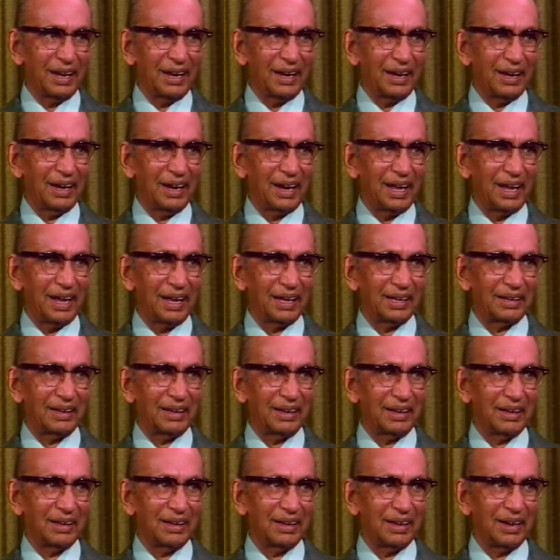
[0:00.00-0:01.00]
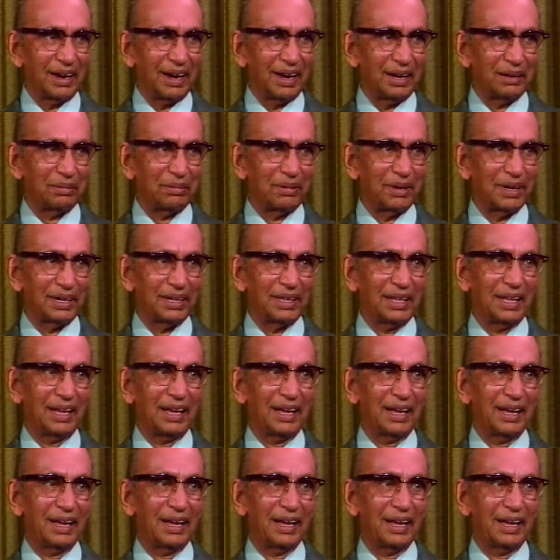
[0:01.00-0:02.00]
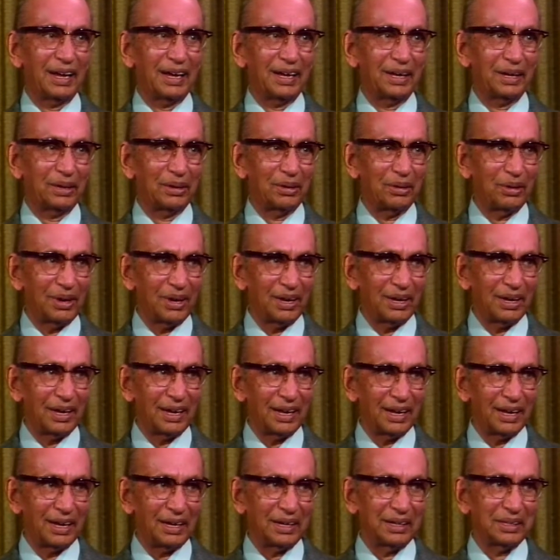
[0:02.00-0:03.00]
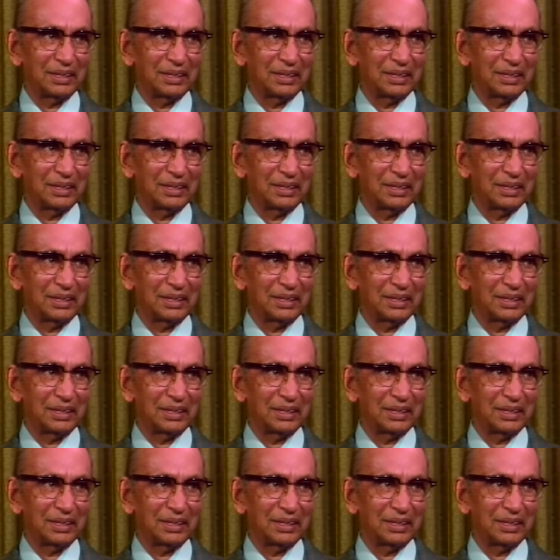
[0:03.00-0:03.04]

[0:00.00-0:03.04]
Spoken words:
like Clatworthy and Connor,